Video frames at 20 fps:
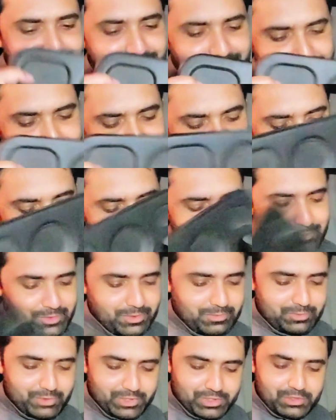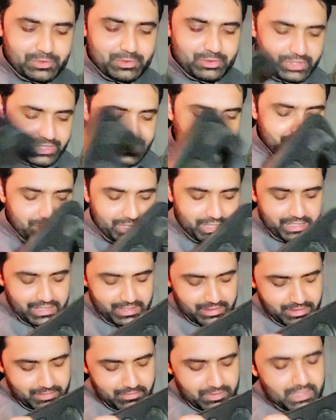lifesaver for you. It's
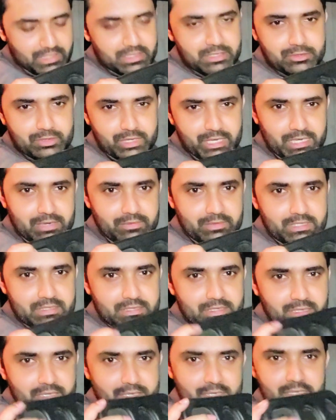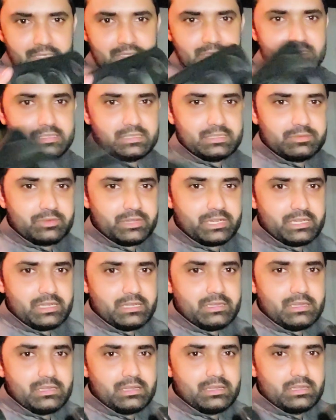really convenient to have it. This is
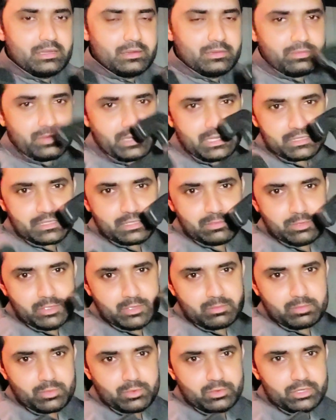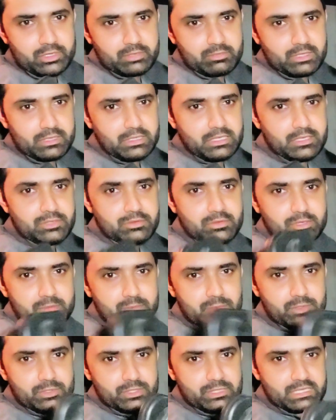very flexible, portable thing. You
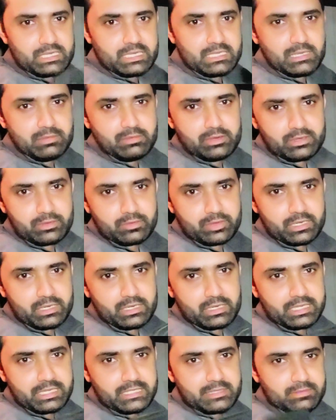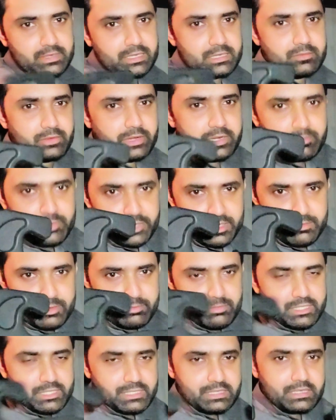can put it anywhere. Very lightweight, very
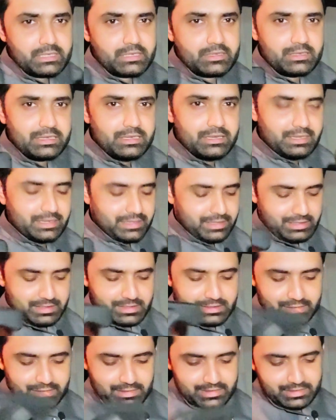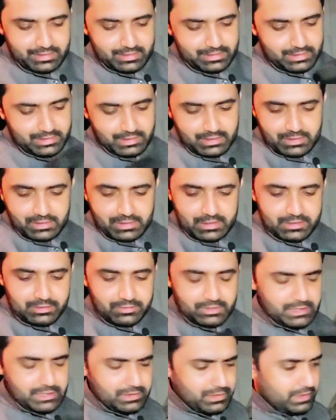premium material. And
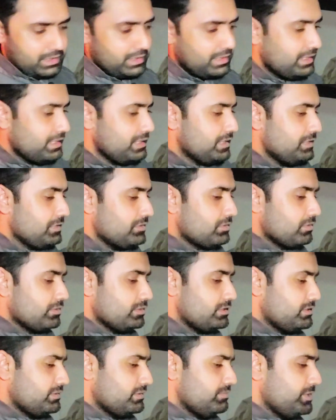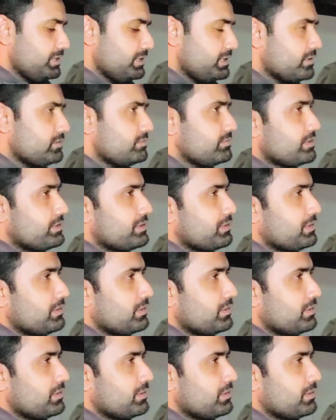it costed me around